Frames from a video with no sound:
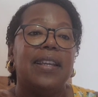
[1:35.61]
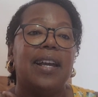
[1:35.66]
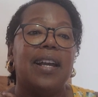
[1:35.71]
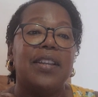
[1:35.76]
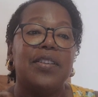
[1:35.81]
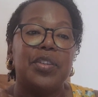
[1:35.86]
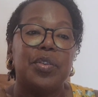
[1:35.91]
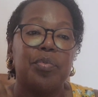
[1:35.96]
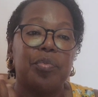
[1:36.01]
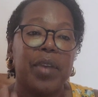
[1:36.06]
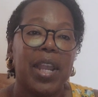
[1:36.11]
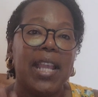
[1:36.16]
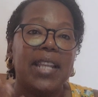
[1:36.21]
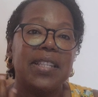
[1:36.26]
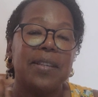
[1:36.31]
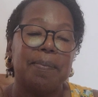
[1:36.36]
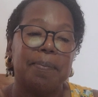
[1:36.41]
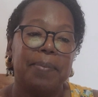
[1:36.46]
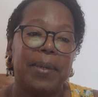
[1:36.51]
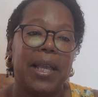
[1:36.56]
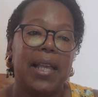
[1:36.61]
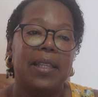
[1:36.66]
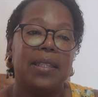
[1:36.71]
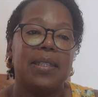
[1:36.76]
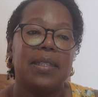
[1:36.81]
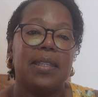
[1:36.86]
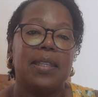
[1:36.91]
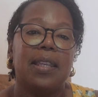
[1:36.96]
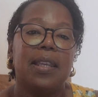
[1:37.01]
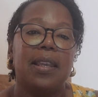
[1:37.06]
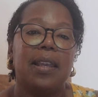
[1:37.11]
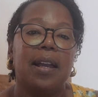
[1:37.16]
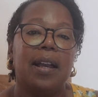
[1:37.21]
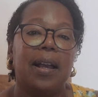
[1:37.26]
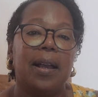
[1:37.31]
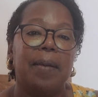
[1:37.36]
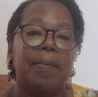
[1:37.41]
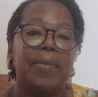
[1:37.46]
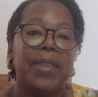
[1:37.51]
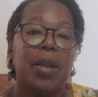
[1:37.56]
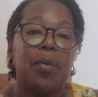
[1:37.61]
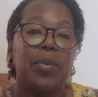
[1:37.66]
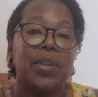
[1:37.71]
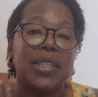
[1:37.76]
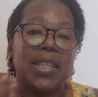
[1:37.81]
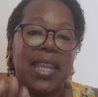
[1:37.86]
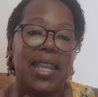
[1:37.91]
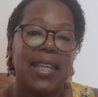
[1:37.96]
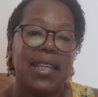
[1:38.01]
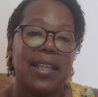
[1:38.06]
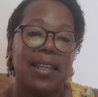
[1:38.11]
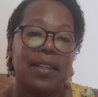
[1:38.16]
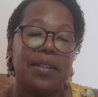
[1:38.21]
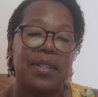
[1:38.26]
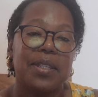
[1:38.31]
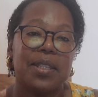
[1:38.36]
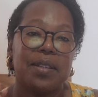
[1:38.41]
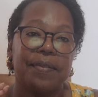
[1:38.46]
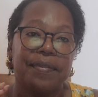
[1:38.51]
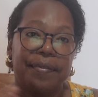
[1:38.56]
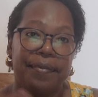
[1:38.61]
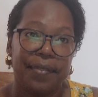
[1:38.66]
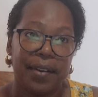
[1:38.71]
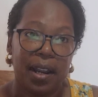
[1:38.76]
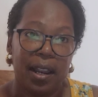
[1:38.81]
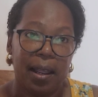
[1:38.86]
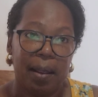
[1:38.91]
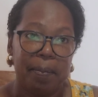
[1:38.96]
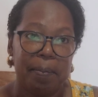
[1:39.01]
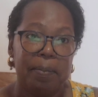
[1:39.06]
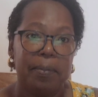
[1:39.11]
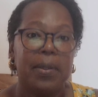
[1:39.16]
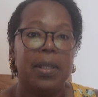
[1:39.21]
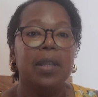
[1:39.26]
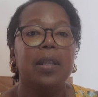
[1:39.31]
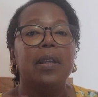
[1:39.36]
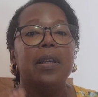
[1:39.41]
a direct bus that would take us from